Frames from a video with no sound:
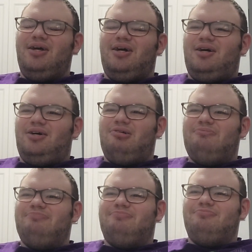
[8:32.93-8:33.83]

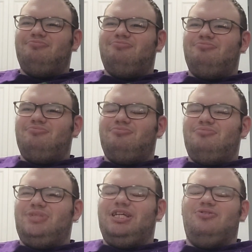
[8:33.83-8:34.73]
Um,
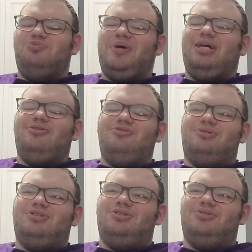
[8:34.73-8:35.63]
yeah, those battles were
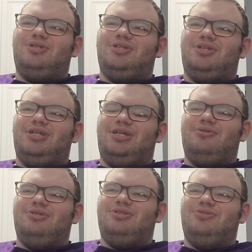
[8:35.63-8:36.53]
so good. Like they
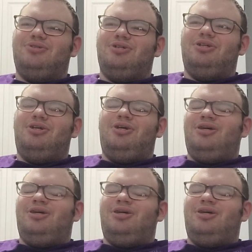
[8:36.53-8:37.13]
were so good.